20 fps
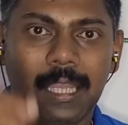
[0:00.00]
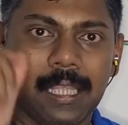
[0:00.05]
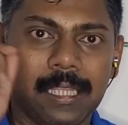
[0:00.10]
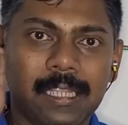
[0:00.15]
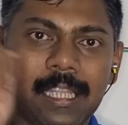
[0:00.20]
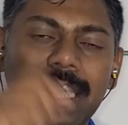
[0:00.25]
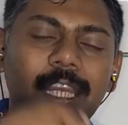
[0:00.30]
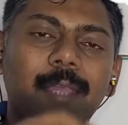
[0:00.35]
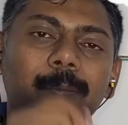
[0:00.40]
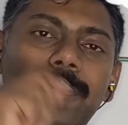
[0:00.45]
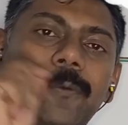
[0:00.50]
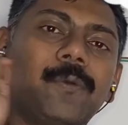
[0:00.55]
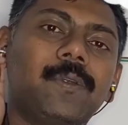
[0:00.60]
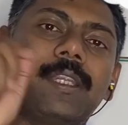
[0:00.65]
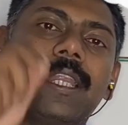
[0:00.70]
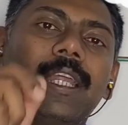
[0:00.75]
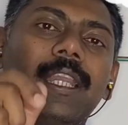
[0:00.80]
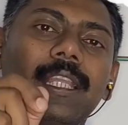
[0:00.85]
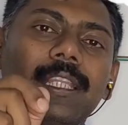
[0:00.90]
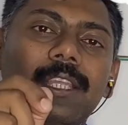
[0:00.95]
Then I put
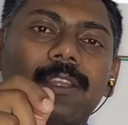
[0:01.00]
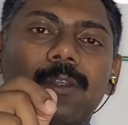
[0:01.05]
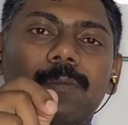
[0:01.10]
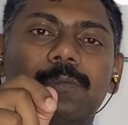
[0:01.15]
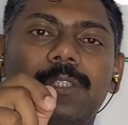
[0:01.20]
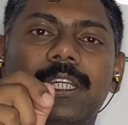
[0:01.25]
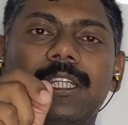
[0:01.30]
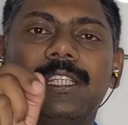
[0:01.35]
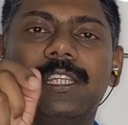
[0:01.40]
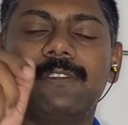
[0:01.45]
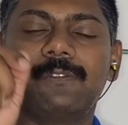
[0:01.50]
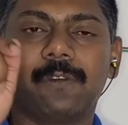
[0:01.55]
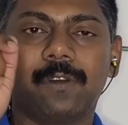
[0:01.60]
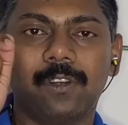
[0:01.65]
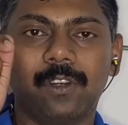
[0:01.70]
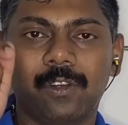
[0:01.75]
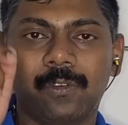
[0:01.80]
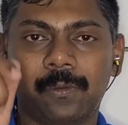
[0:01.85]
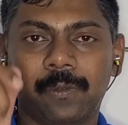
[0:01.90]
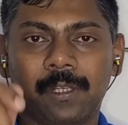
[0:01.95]
another object in front
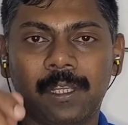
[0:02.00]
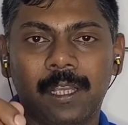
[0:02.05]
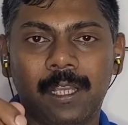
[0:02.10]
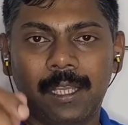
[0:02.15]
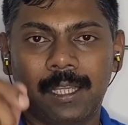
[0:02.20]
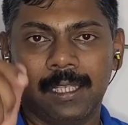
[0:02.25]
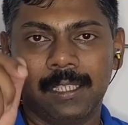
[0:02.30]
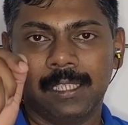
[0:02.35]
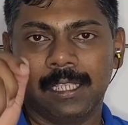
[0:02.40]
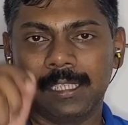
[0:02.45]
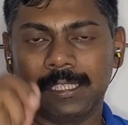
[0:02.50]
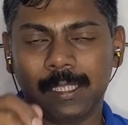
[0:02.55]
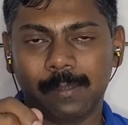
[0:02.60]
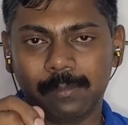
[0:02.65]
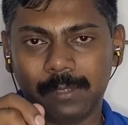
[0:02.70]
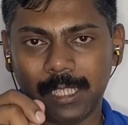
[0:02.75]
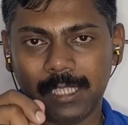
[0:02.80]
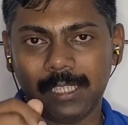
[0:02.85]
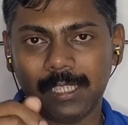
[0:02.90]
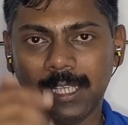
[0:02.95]
of the
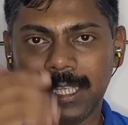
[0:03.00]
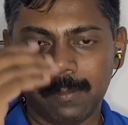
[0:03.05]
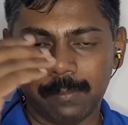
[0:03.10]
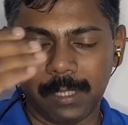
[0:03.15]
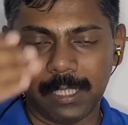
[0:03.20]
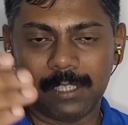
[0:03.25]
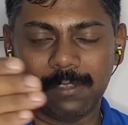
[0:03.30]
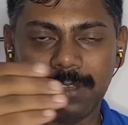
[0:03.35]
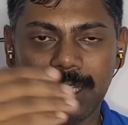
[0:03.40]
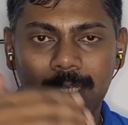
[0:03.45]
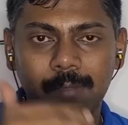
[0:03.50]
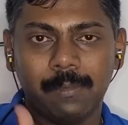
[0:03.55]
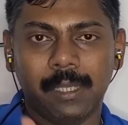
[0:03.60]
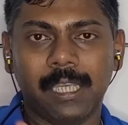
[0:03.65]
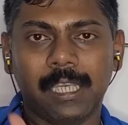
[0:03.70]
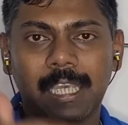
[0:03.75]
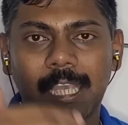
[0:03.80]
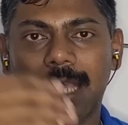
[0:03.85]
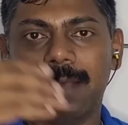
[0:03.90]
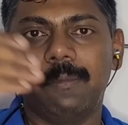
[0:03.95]
subject in between my
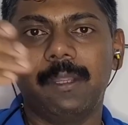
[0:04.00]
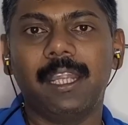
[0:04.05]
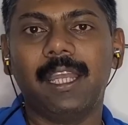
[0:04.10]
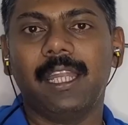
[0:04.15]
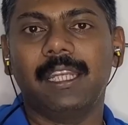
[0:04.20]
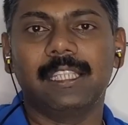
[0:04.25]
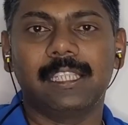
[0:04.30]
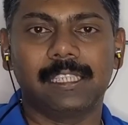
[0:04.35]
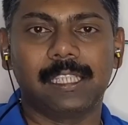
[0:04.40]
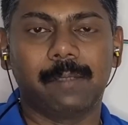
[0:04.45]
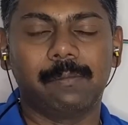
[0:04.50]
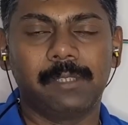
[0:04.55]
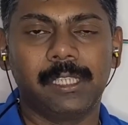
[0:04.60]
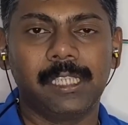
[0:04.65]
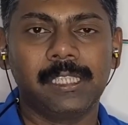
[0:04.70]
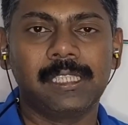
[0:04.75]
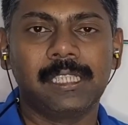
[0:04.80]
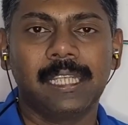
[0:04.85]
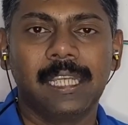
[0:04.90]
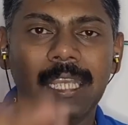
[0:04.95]
camera and the
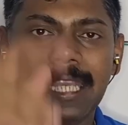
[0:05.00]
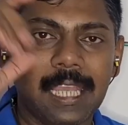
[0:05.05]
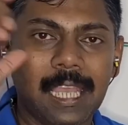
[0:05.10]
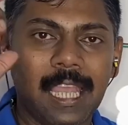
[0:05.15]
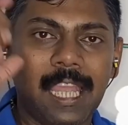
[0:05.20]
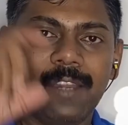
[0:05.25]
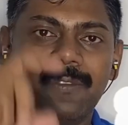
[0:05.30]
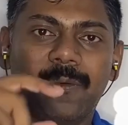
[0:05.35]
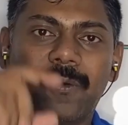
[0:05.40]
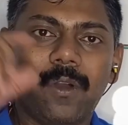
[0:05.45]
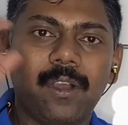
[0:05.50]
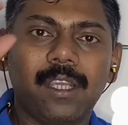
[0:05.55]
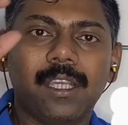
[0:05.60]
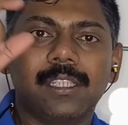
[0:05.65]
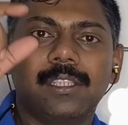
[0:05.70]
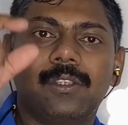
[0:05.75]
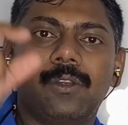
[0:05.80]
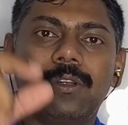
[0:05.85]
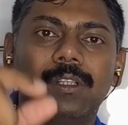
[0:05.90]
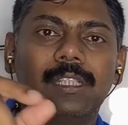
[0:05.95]
subject and
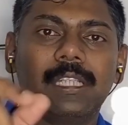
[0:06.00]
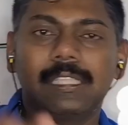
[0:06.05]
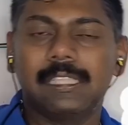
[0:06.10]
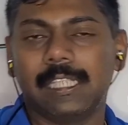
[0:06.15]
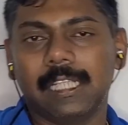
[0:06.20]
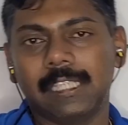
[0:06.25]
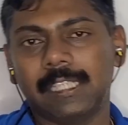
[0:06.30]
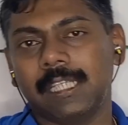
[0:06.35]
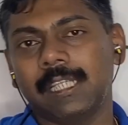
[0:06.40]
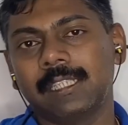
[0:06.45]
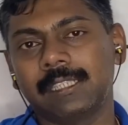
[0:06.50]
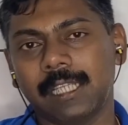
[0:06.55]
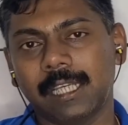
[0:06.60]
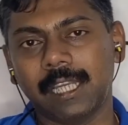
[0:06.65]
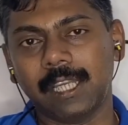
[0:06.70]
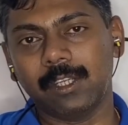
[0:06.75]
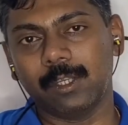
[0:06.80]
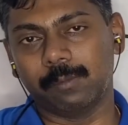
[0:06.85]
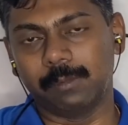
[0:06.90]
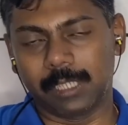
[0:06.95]
focused on this
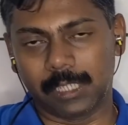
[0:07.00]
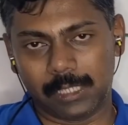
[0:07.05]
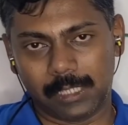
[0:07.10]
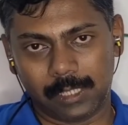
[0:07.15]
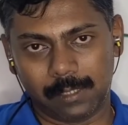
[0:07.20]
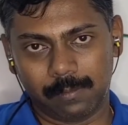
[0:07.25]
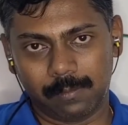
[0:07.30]
second object.